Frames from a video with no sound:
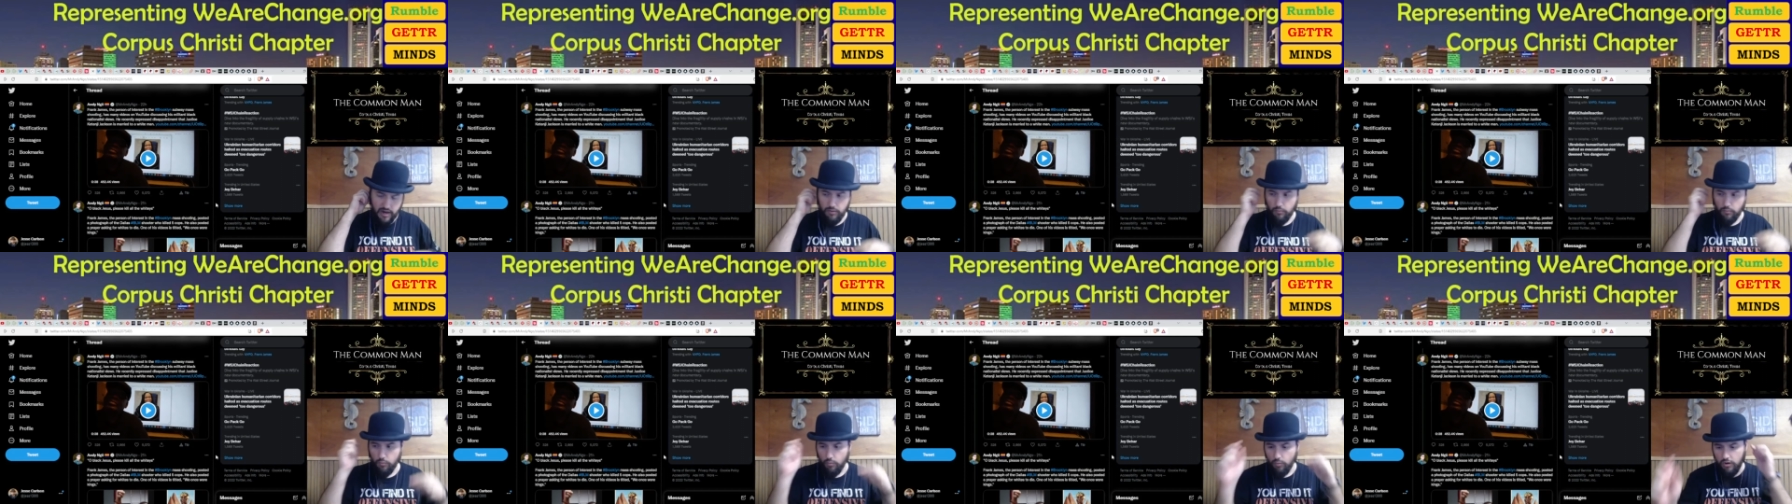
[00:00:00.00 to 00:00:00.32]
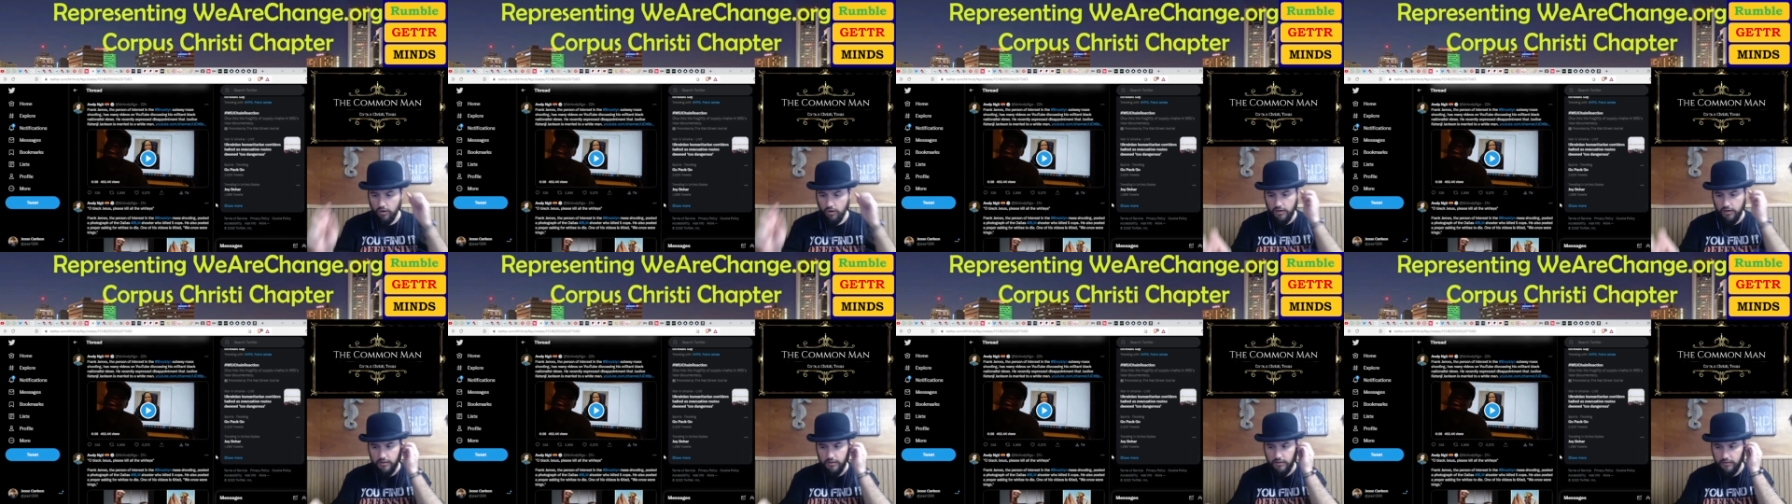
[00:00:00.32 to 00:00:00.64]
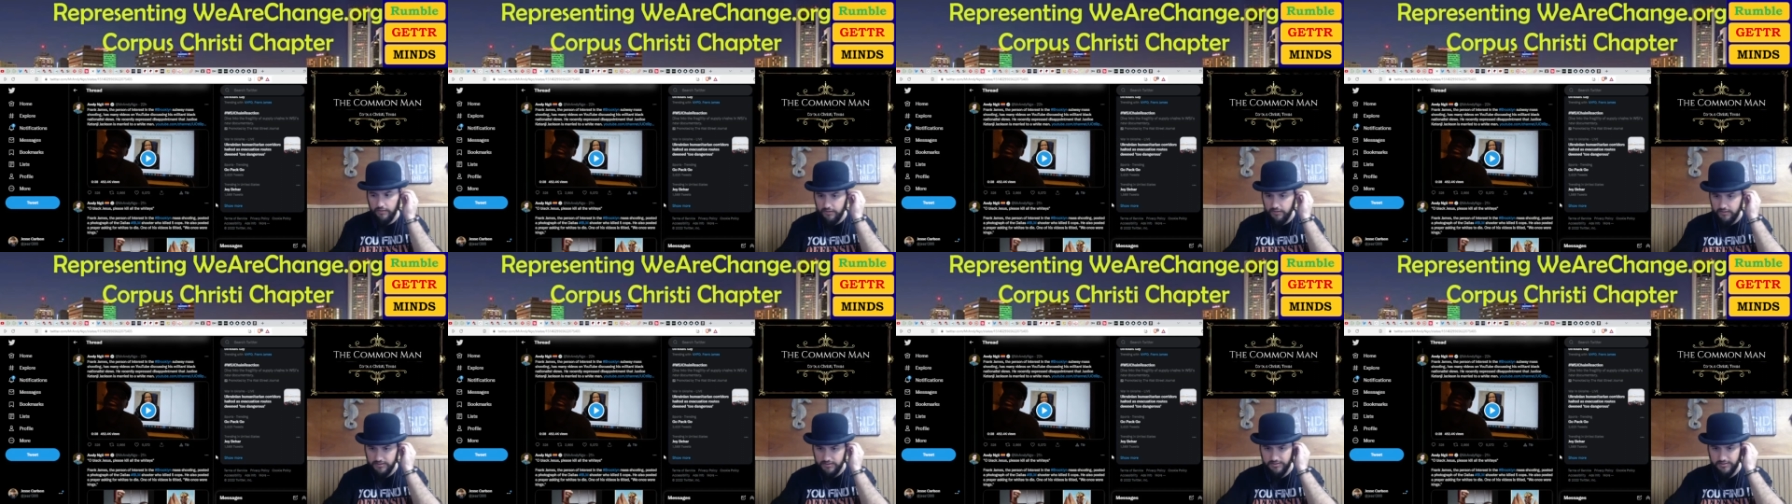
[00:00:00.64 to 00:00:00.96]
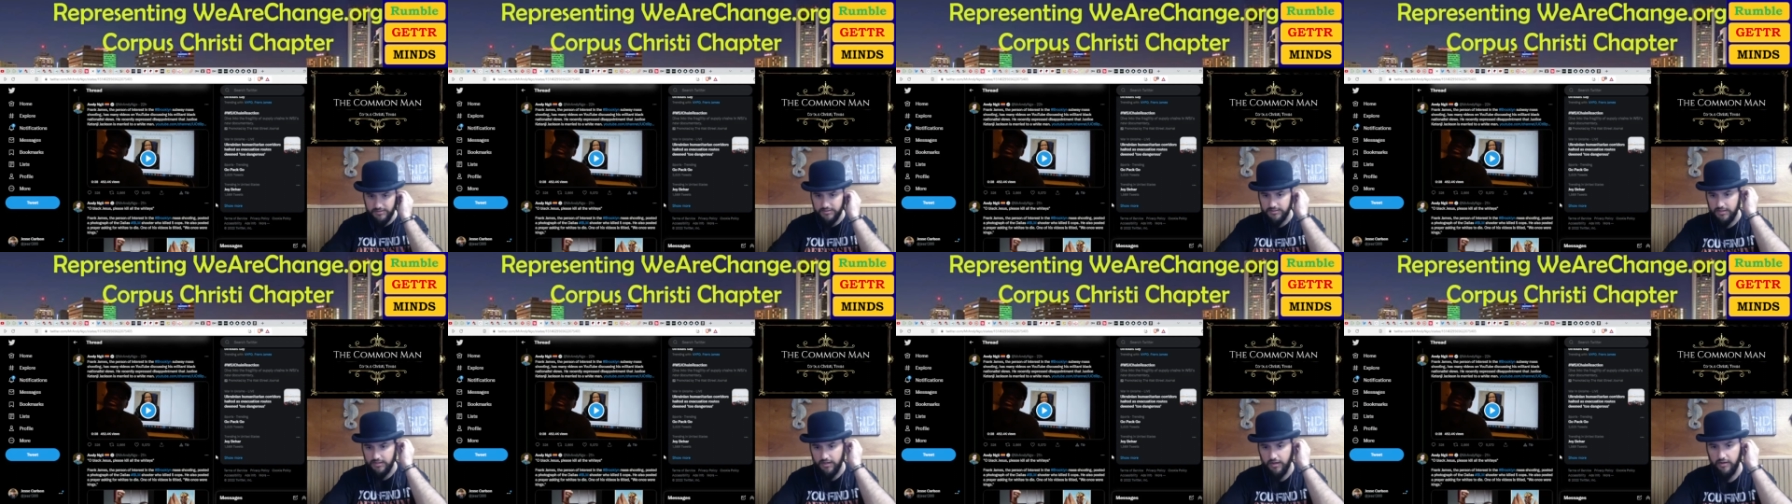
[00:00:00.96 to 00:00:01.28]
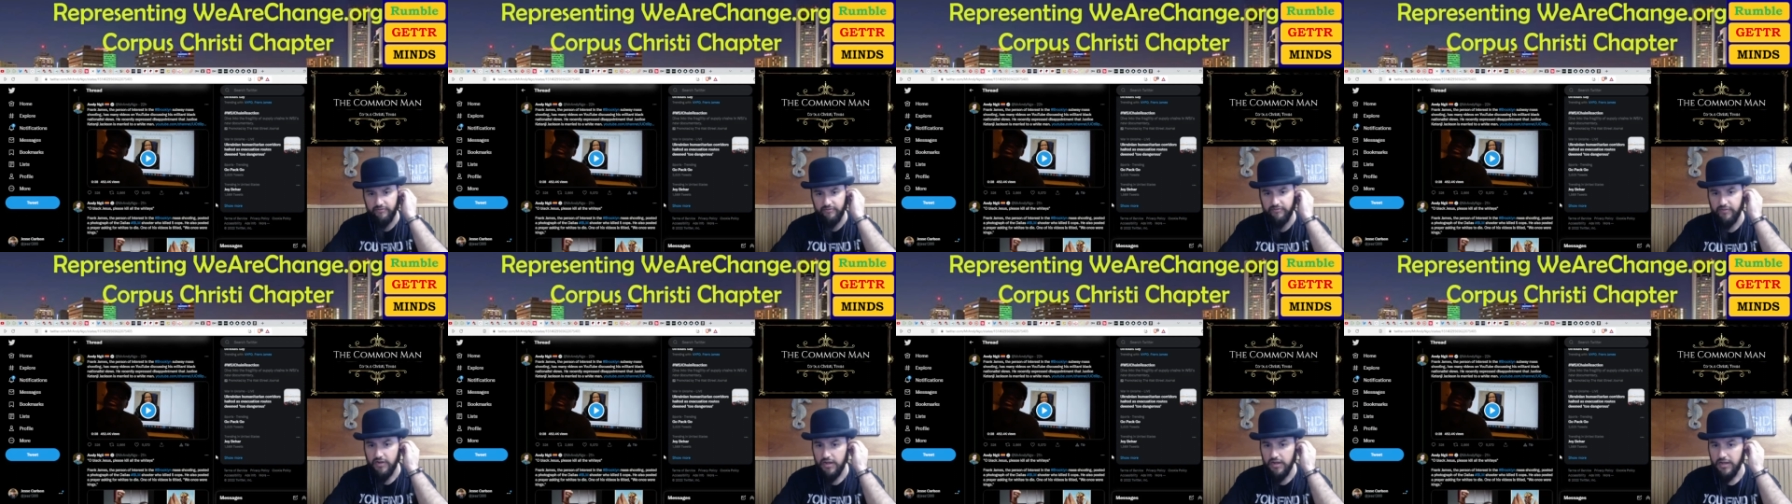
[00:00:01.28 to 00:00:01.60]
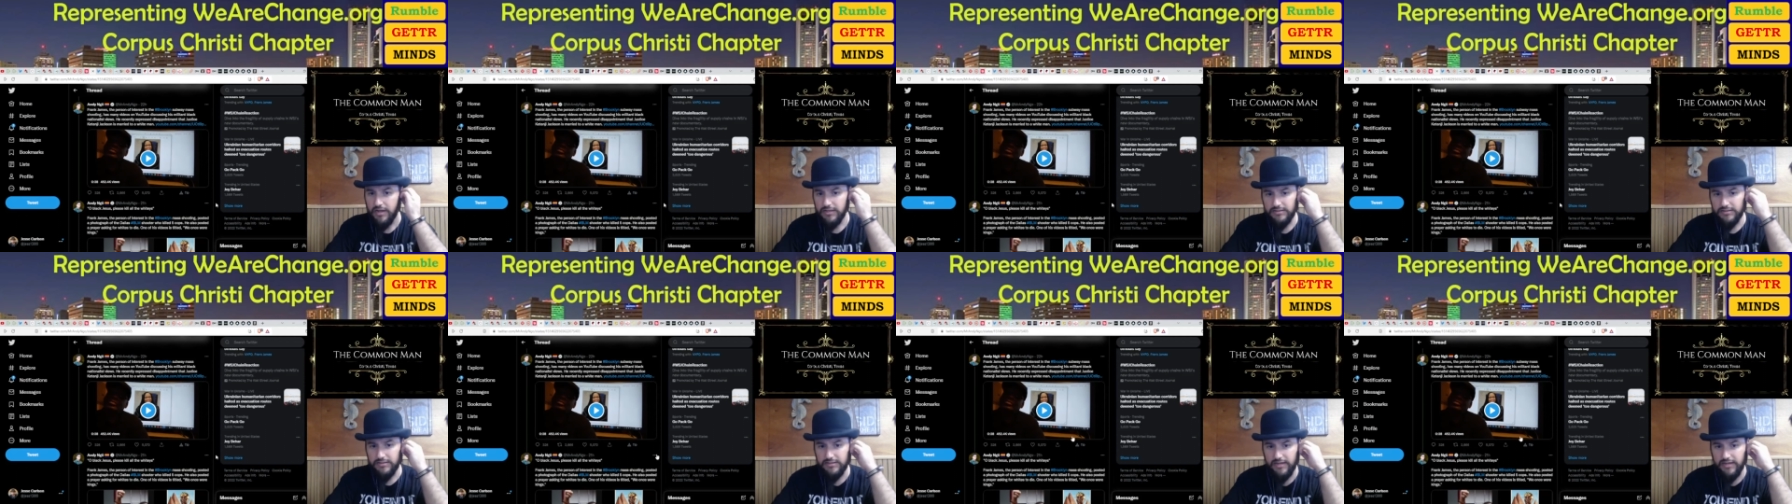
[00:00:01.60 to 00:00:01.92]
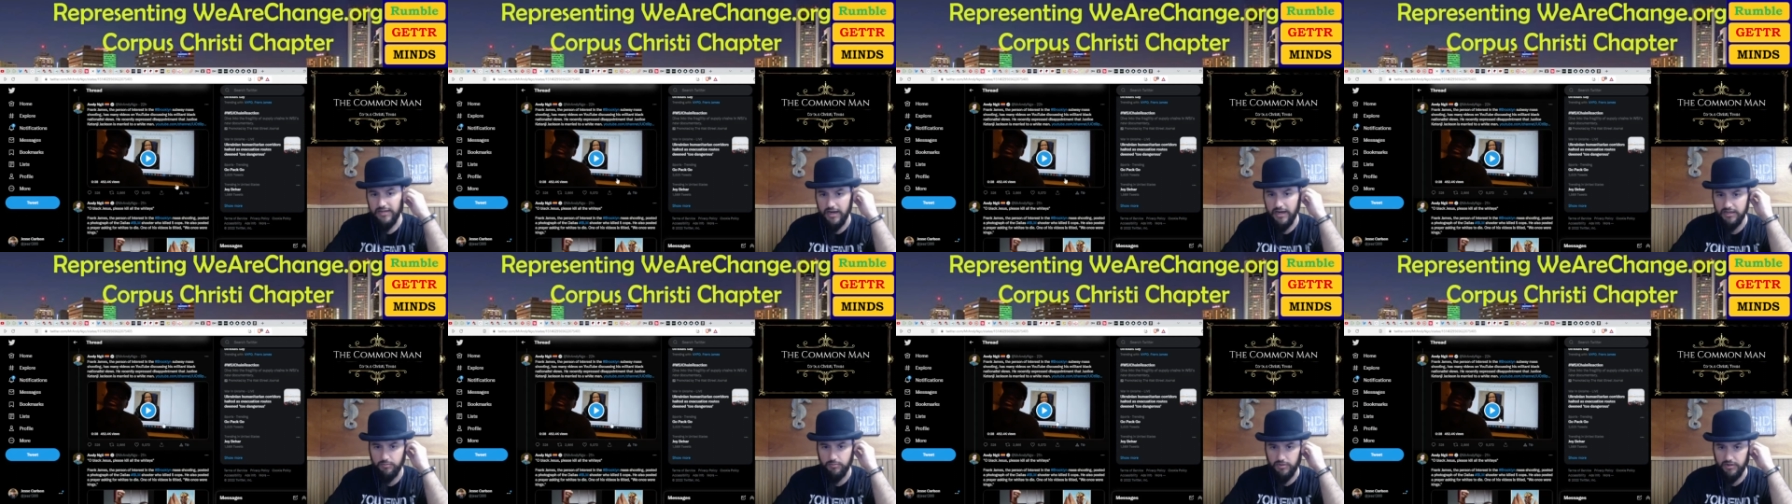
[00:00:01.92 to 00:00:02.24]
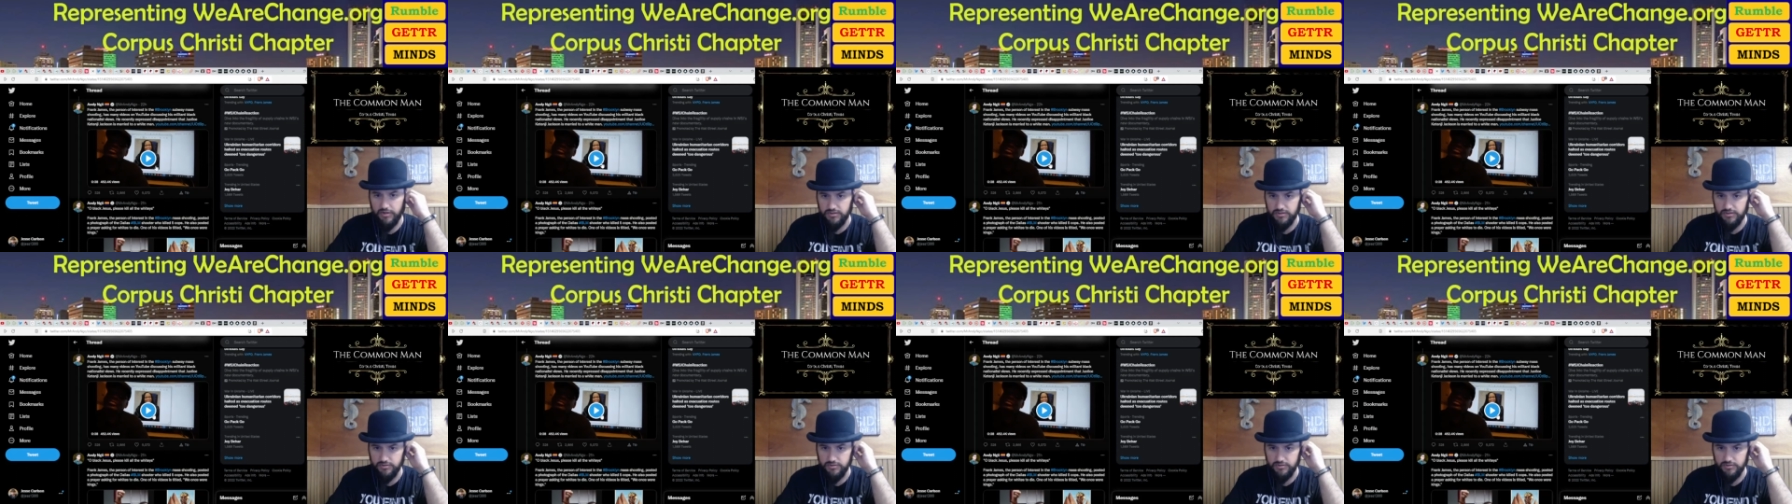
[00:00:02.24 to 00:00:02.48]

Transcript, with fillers: I want this stuff documented.